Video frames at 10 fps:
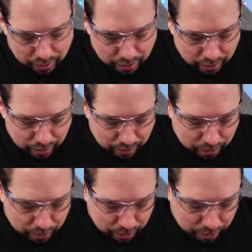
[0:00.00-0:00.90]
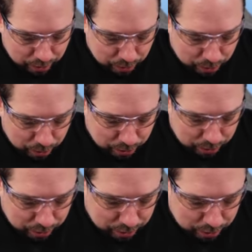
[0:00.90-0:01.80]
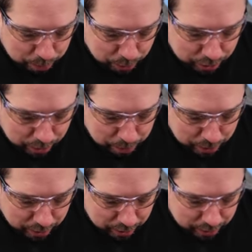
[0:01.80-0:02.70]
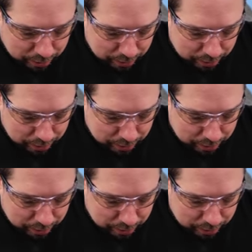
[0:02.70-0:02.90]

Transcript: Okay, I don't know how to put that back.